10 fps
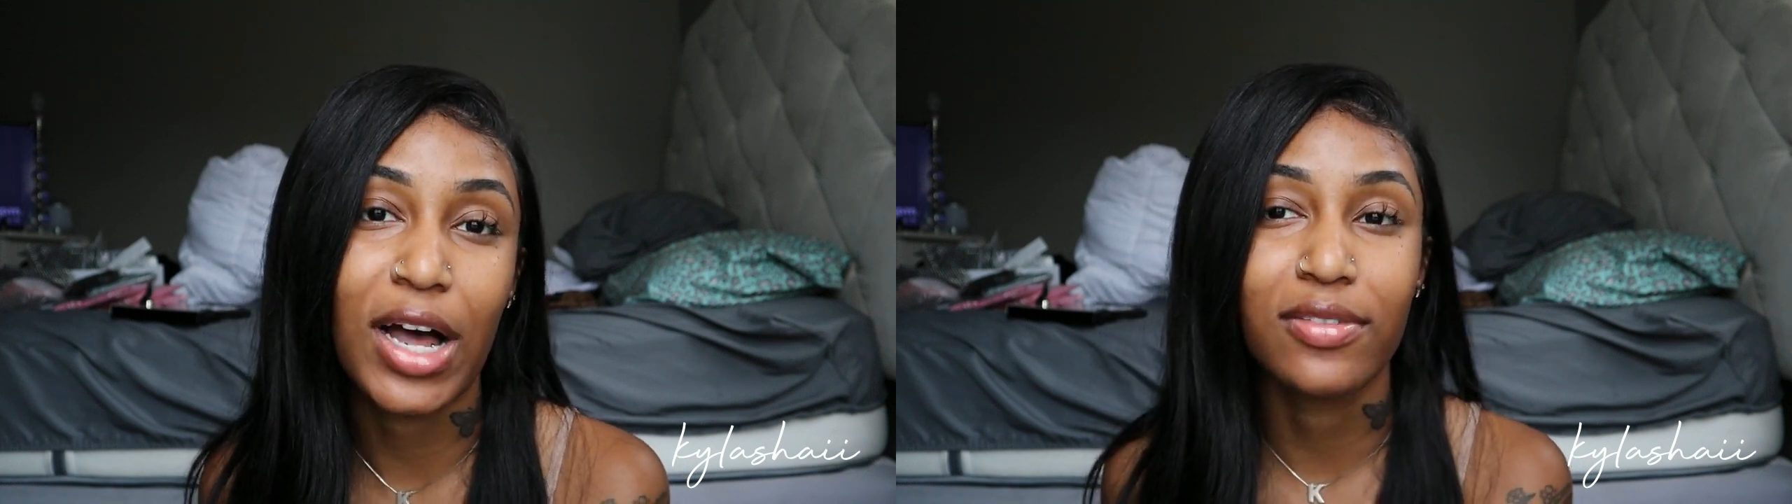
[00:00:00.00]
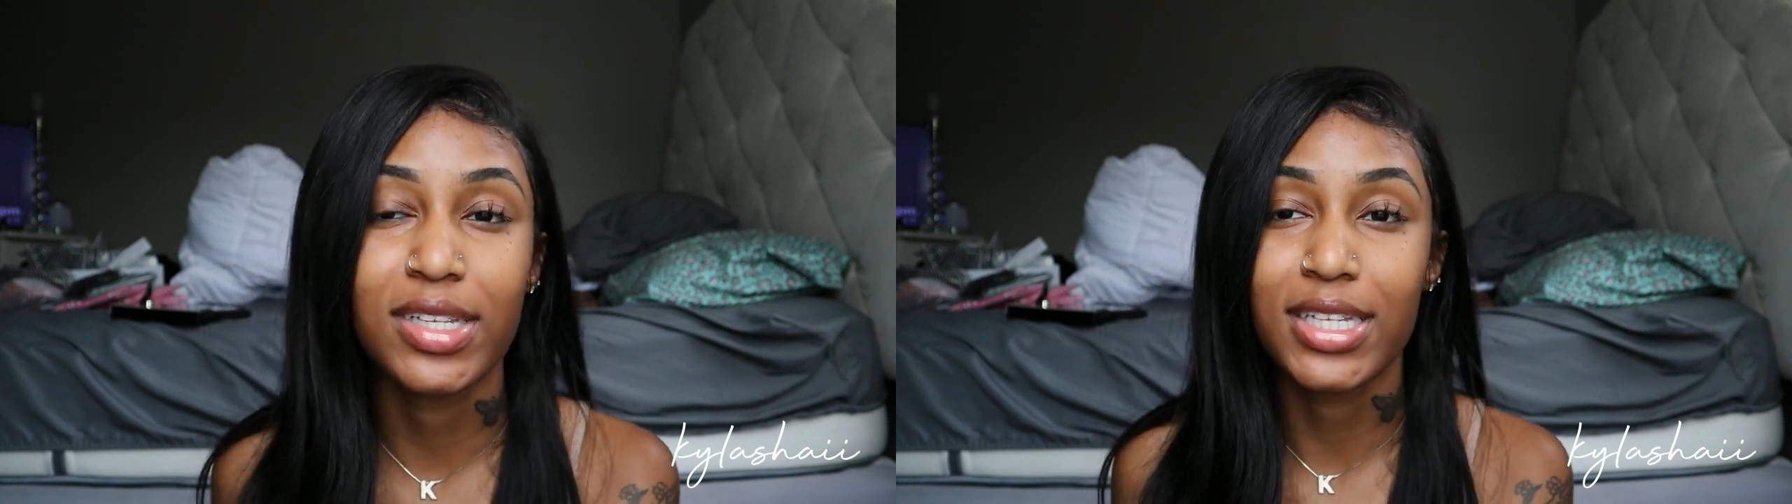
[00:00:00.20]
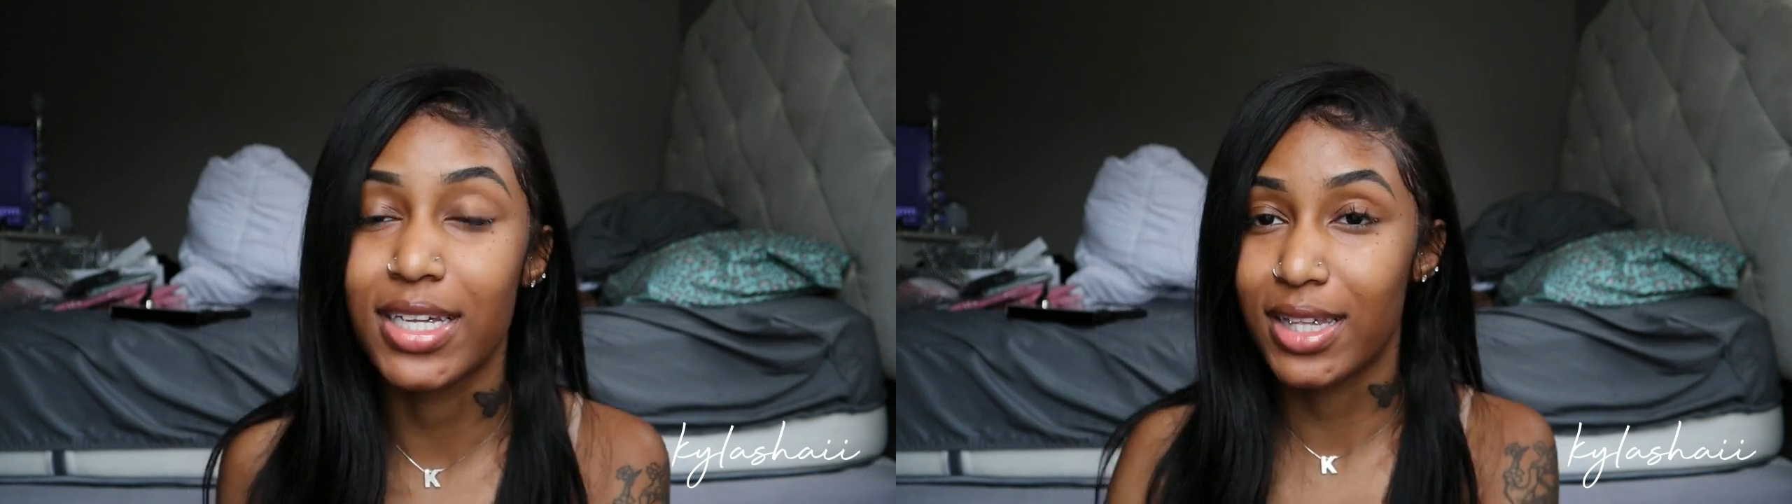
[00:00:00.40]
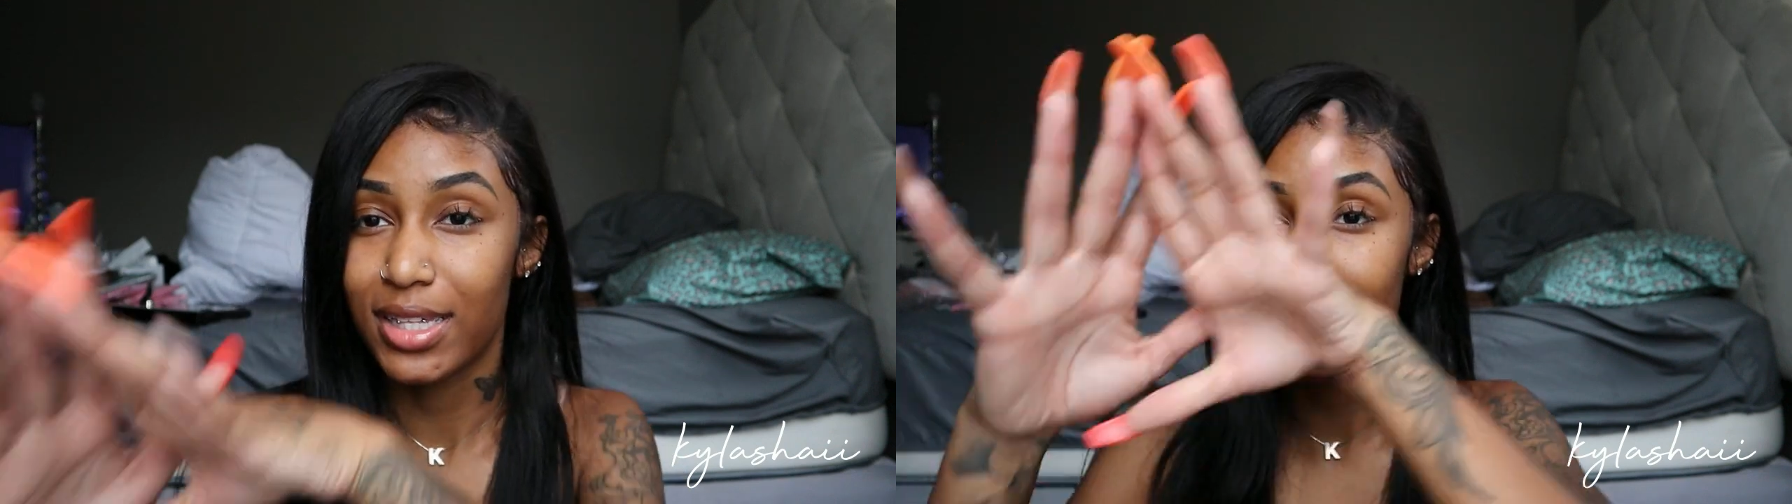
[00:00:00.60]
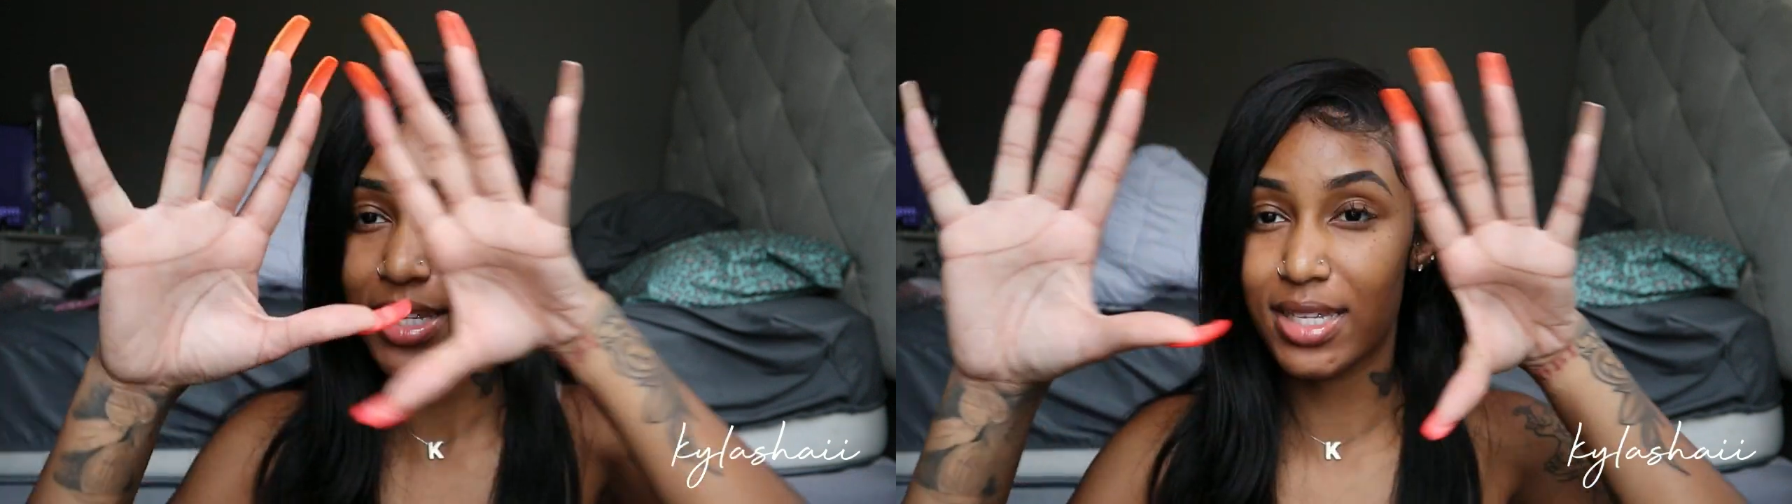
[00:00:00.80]
I was
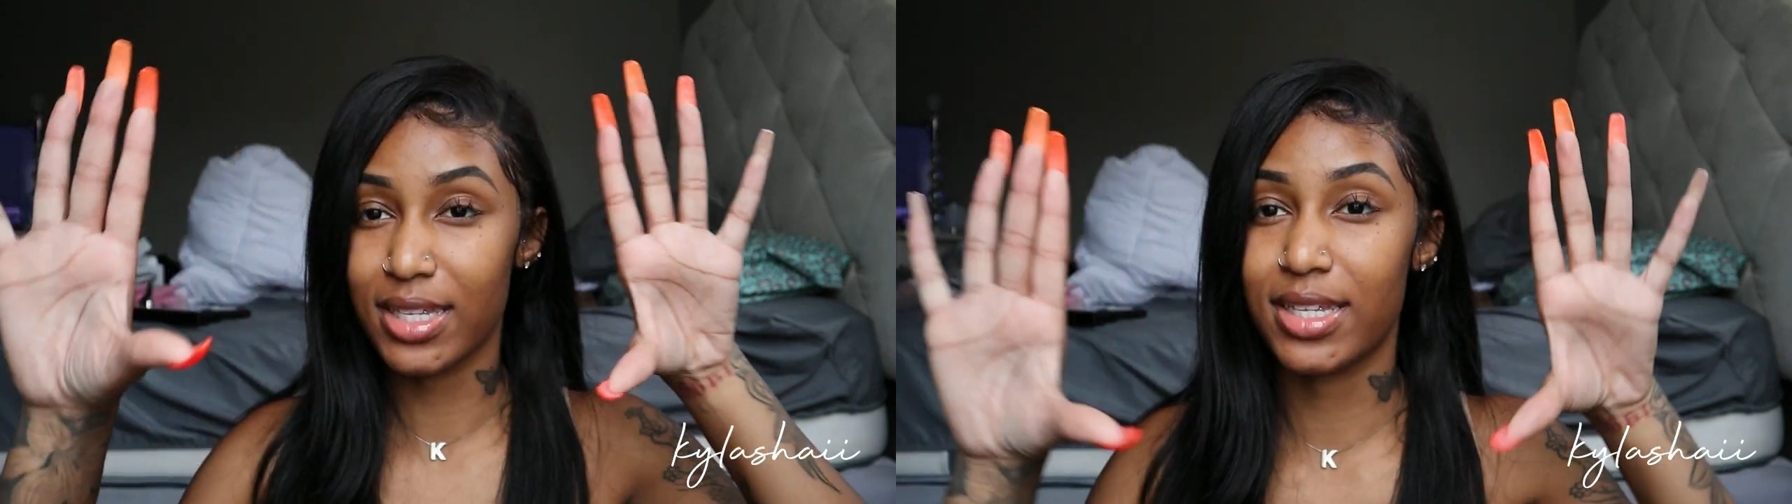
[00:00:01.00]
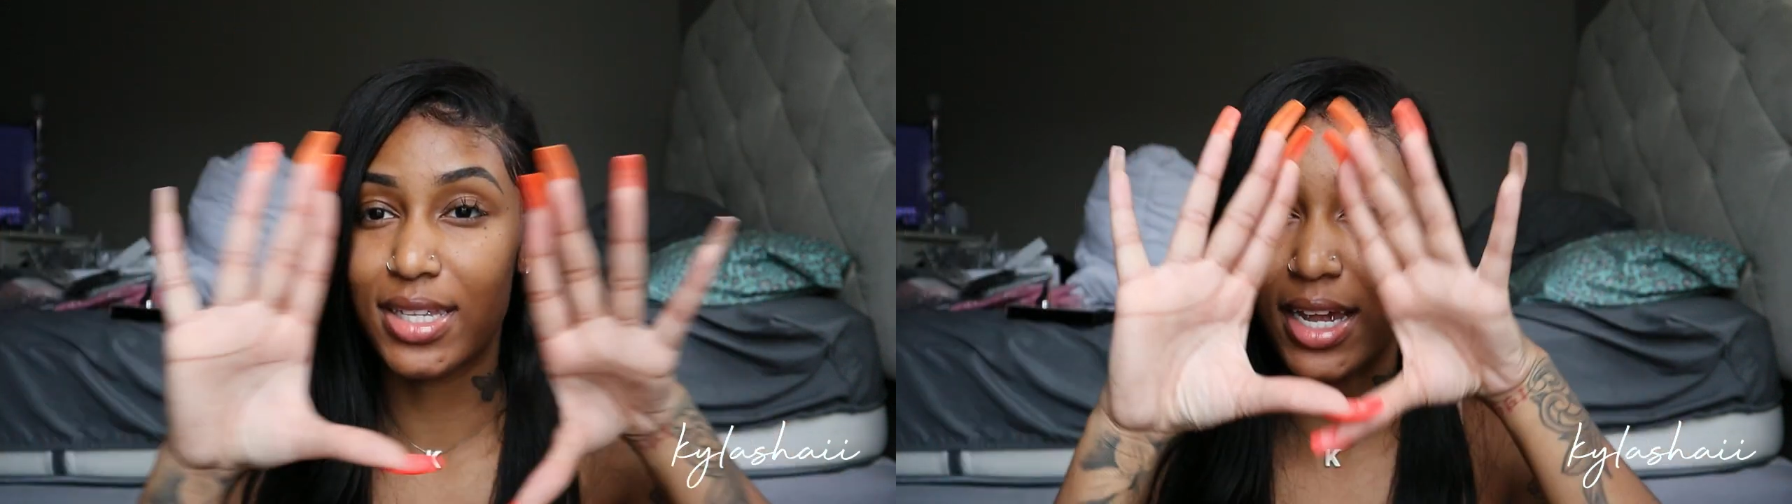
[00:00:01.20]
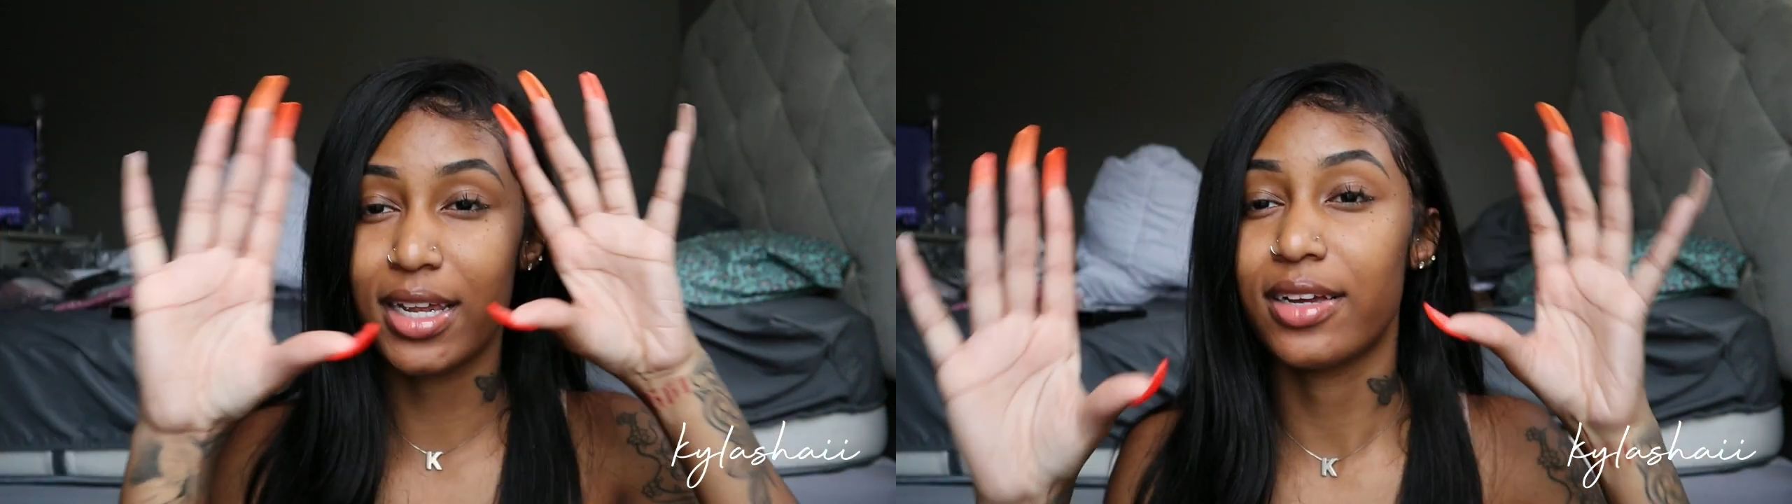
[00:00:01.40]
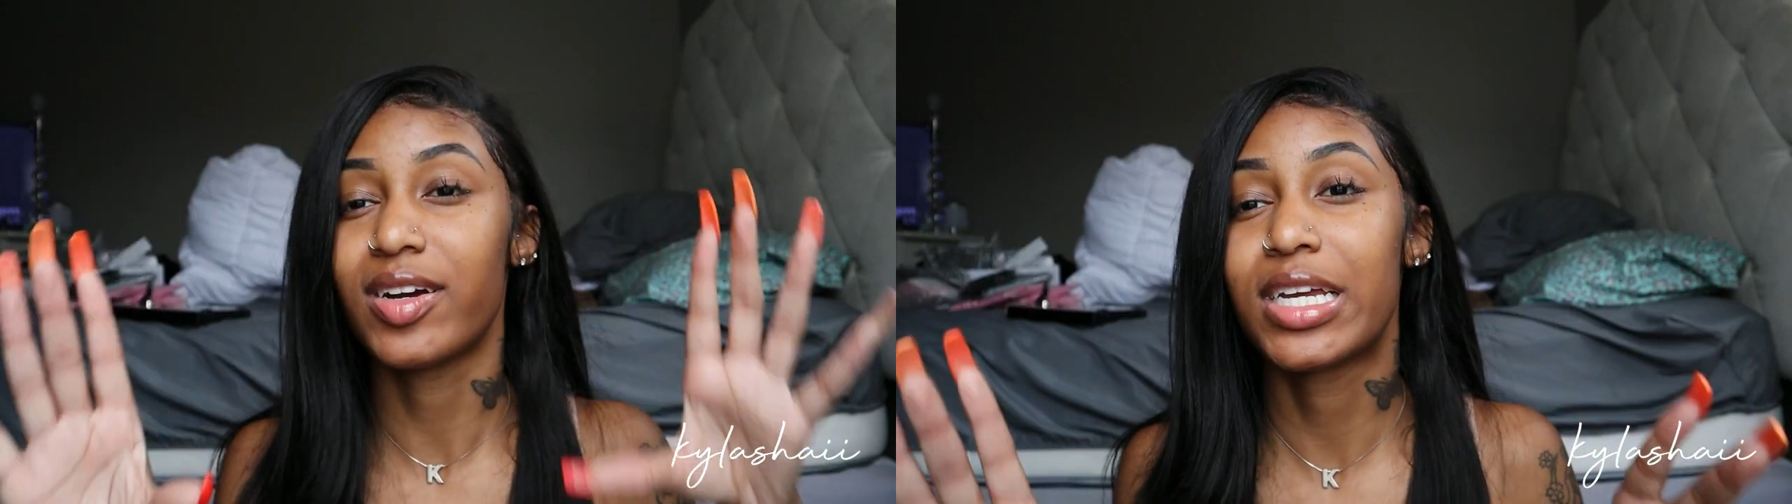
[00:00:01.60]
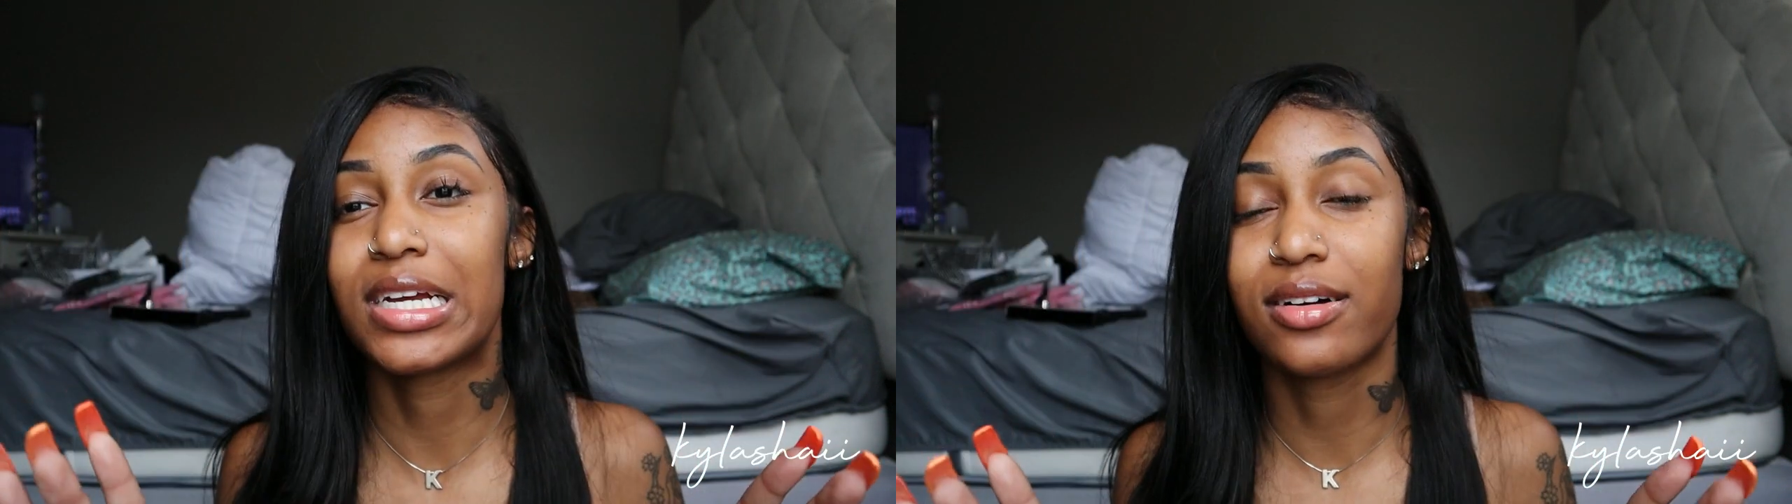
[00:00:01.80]
in this setting
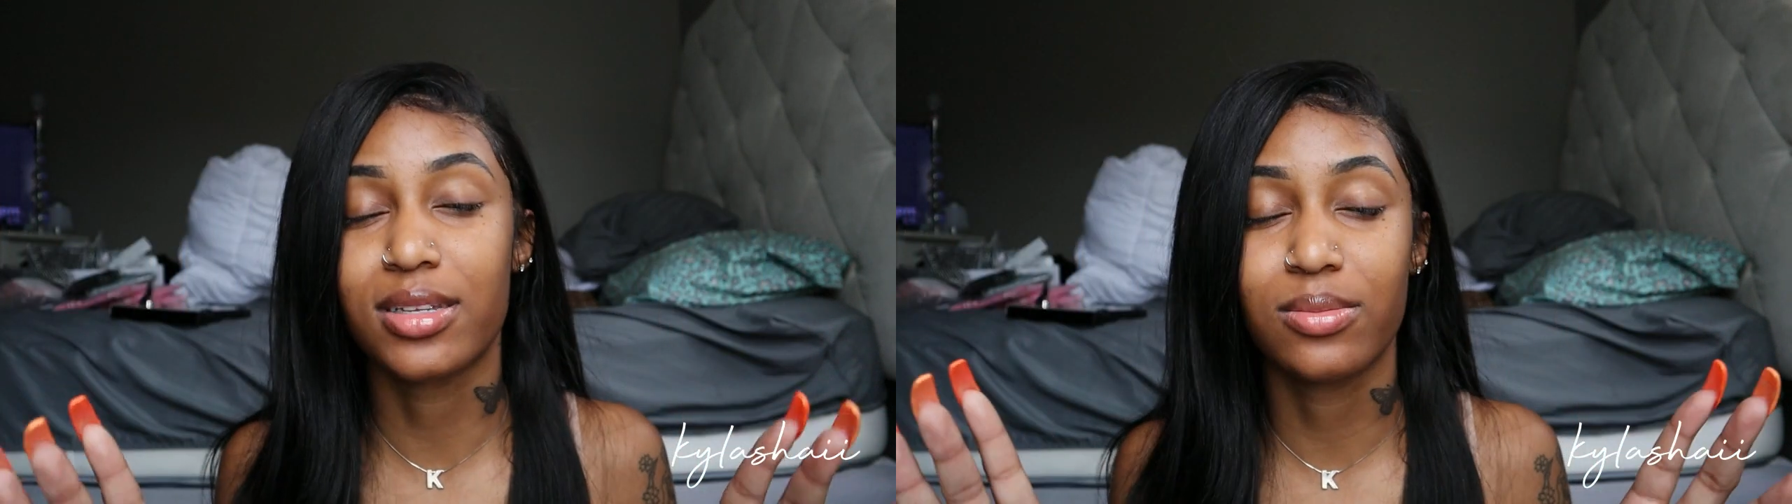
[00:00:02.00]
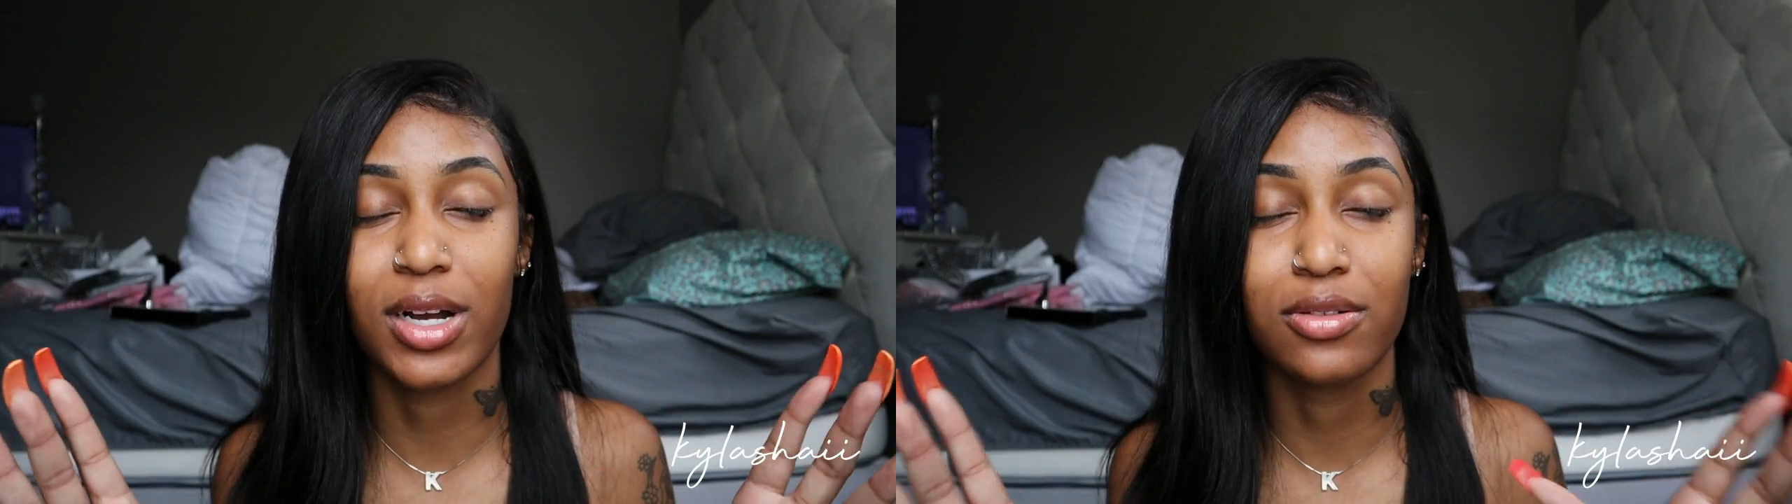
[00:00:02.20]
right here. I was